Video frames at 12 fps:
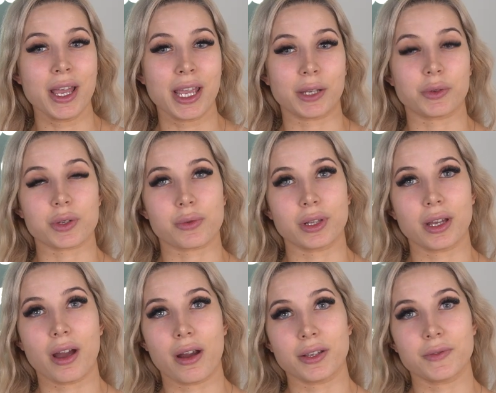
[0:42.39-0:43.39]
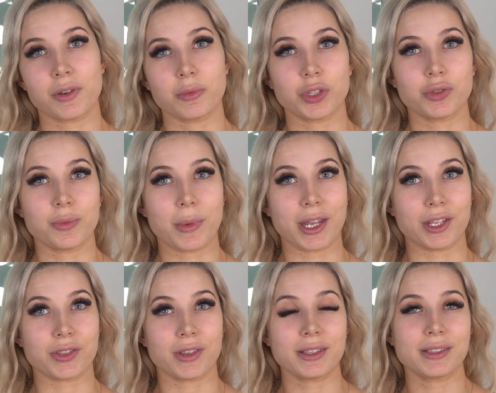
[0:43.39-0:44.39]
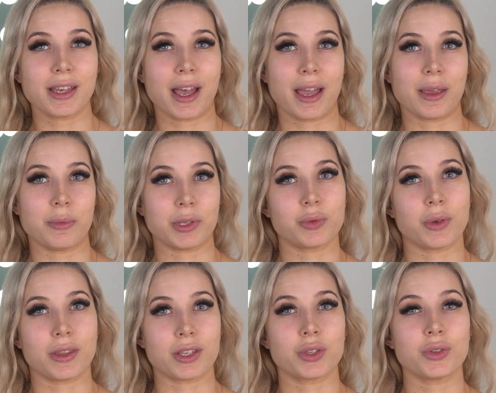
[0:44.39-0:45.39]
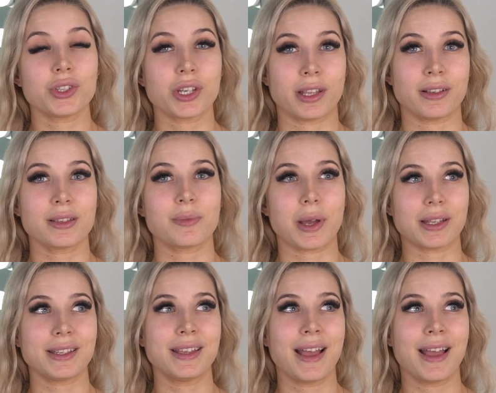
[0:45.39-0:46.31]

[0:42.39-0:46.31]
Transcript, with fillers: it was really hard for me to manage the time between these two channels but